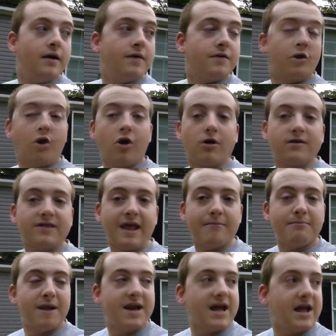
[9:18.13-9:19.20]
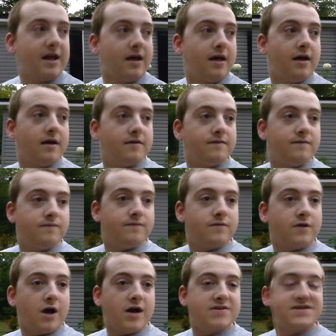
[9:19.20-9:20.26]
there aren't that many
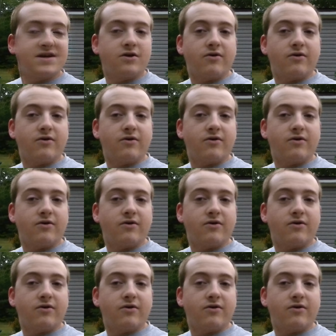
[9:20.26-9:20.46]
content